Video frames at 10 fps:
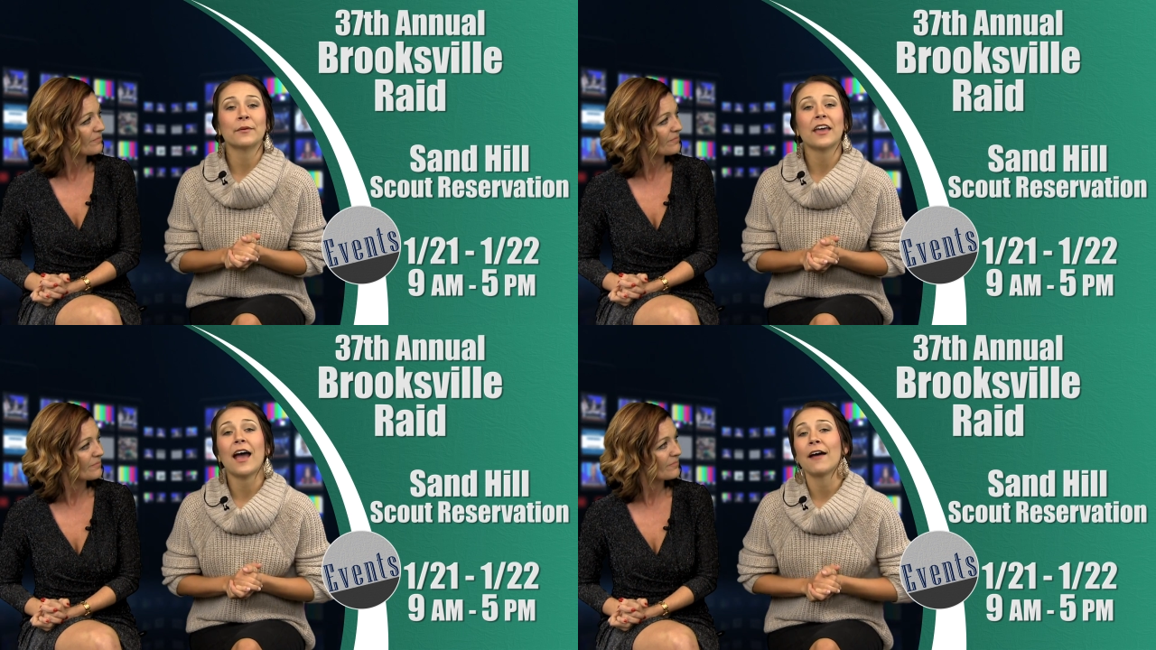Speaker 1: to
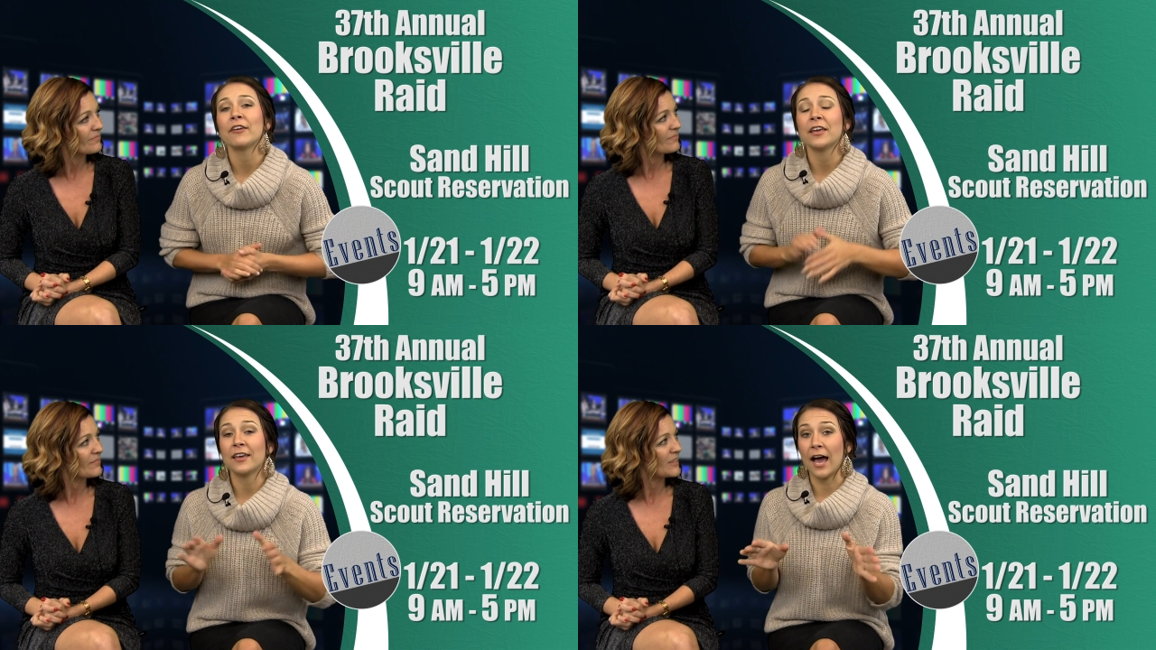be
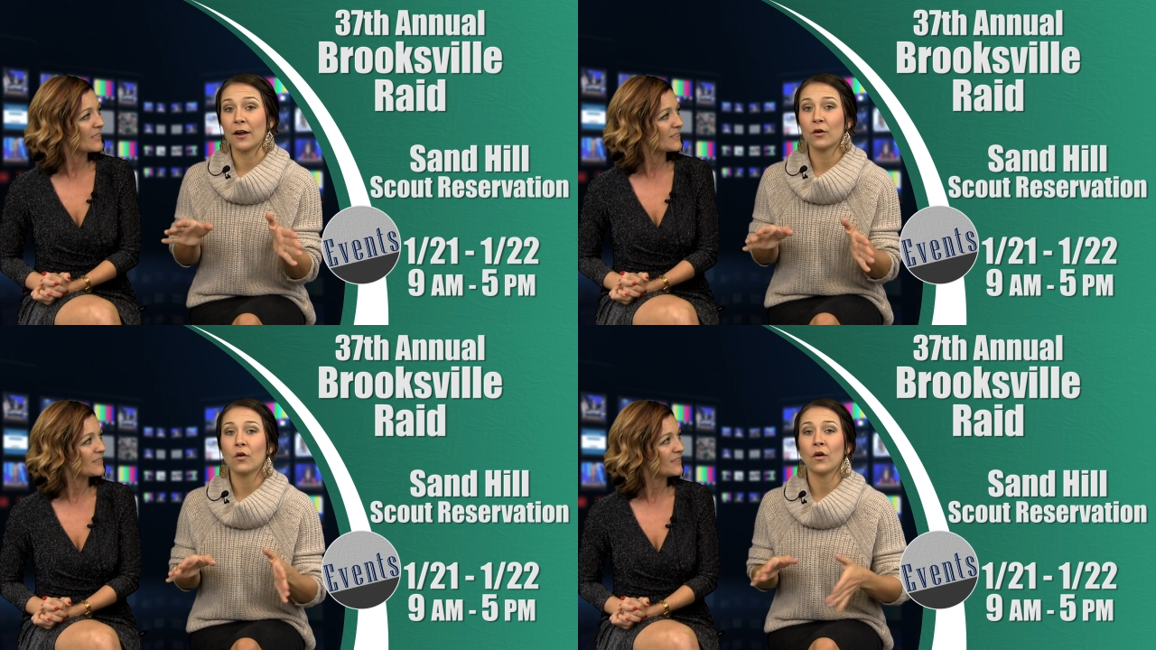having
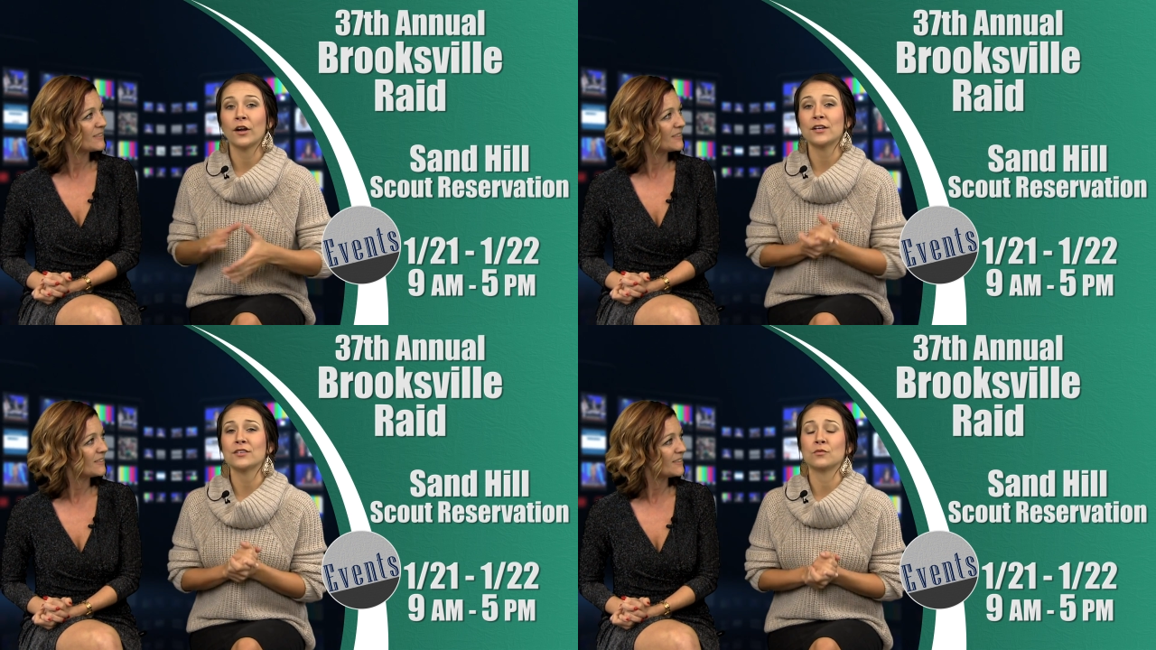kettle
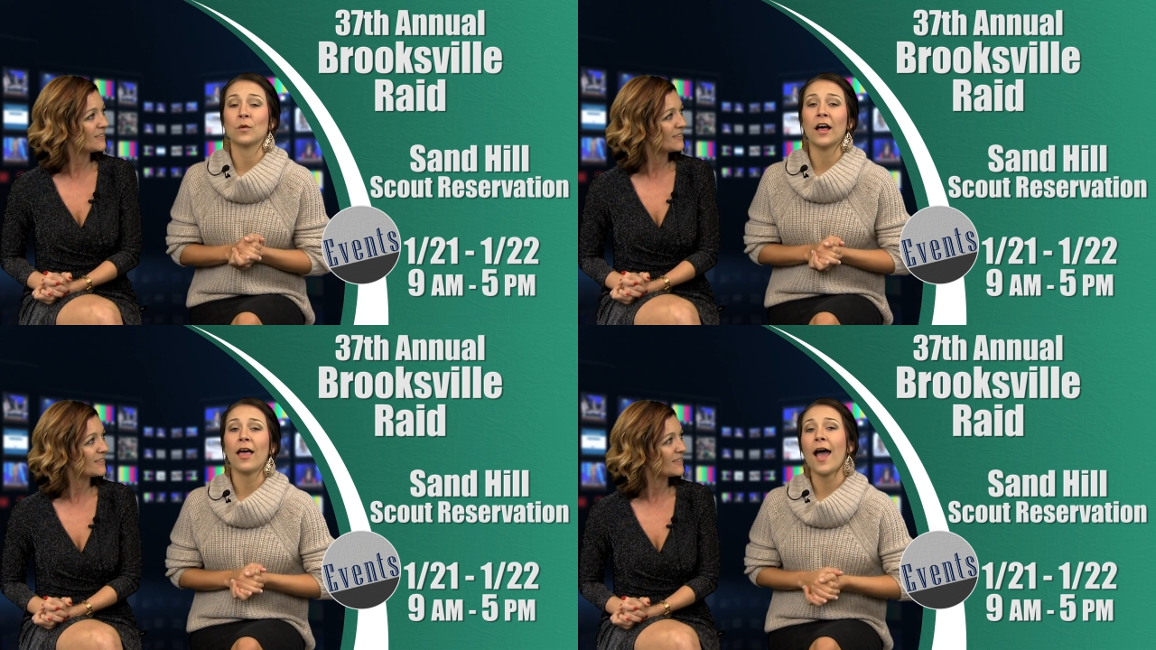corn, as well